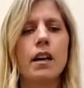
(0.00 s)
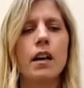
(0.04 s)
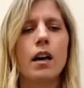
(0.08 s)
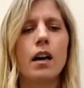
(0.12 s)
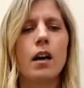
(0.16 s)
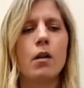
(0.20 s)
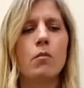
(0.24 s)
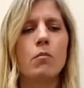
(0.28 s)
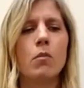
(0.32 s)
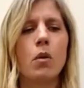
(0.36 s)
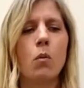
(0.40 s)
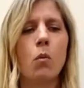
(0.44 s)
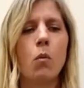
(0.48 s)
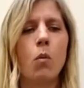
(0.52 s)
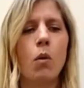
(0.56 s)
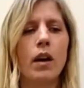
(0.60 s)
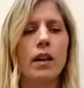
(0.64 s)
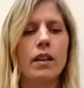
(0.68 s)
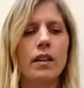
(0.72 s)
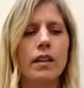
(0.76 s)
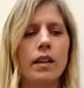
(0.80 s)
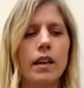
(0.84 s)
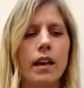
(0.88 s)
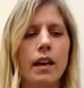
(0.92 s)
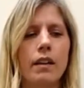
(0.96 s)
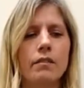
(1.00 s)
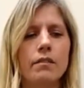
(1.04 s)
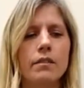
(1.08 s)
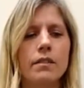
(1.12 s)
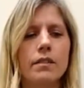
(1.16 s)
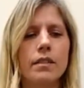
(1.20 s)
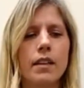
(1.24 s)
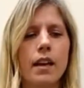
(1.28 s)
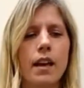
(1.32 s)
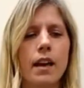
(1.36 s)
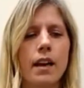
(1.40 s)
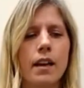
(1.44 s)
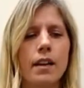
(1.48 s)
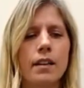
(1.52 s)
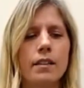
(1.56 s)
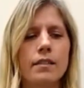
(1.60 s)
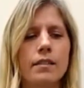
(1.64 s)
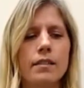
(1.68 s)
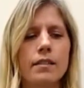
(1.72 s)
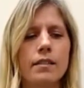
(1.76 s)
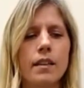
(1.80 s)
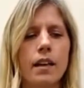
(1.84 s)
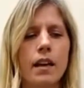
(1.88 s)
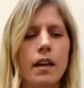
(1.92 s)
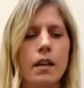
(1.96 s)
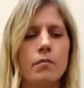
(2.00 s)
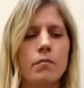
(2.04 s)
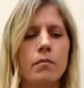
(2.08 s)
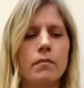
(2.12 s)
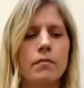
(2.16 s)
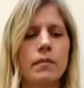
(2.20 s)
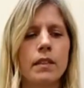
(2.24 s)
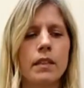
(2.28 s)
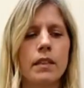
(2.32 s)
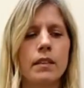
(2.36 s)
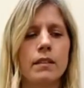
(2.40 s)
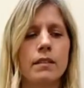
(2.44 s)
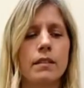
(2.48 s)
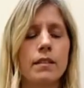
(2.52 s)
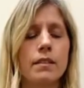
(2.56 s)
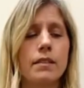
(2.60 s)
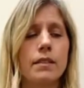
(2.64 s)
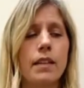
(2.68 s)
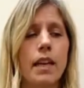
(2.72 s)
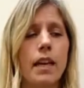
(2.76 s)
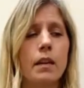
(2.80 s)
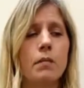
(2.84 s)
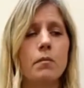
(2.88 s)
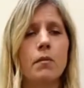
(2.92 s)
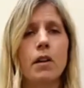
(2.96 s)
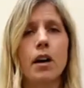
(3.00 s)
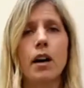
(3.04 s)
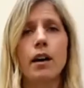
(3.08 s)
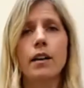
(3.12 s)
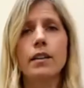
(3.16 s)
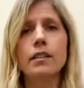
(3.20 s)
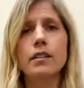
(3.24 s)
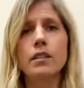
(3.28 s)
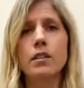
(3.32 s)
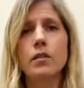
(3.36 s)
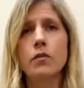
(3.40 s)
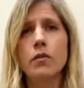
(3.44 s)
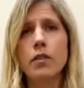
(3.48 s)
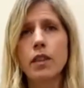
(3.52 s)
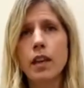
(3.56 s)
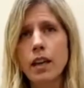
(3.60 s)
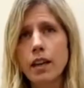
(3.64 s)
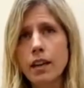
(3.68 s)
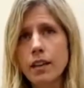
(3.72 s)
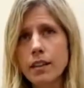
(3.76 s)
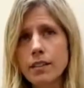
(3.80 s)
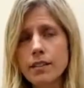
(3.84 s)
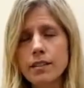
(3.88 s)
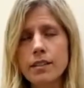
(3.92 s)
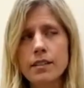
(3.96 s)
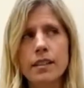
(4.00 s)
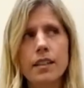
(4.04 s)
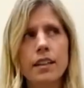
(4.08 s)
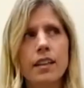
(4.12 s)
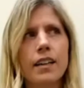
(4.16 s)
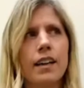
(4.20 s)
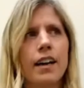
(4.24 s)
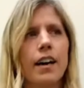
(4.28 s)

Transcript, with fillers: um, what counts as um, the same kinds of things,